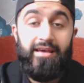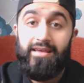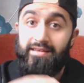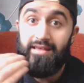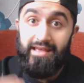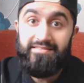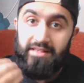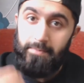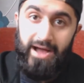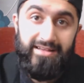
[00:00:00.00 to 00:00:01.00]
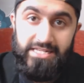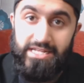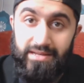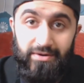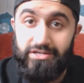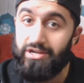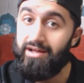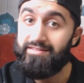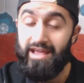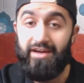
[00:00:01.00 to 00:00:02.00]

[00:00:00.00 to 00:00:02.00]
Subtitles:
He is a master in martial arts.